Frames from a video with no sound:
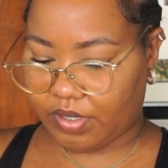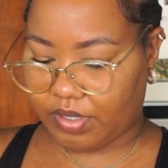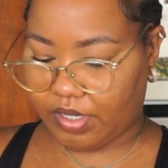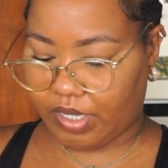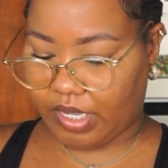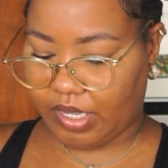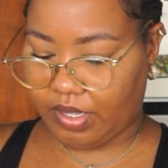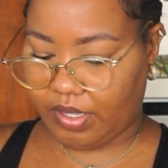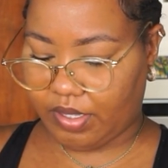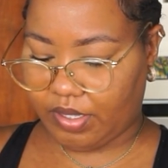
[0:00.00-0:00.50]

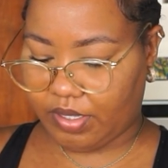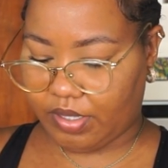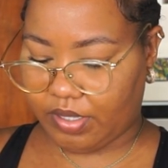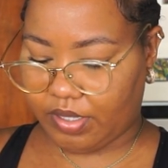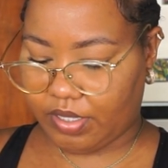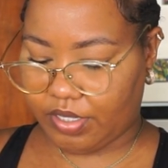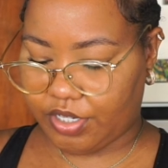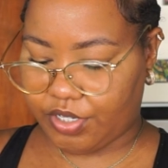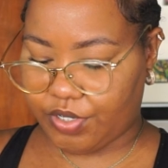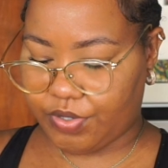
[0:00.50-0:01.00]
yeah,
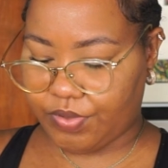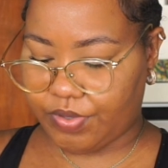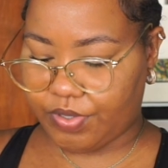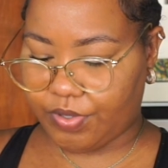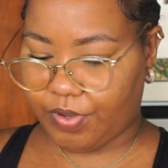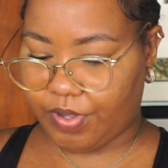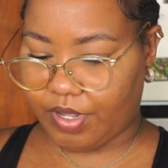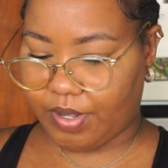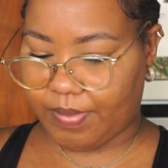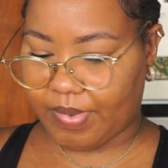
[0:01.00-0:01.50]
choose
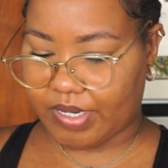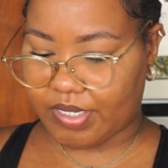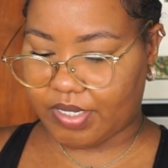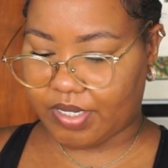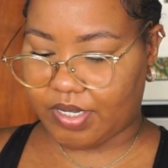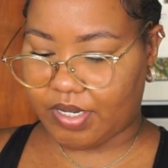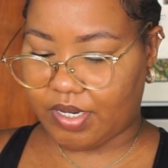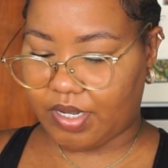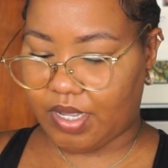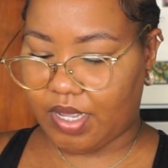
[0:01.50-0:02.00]
order method.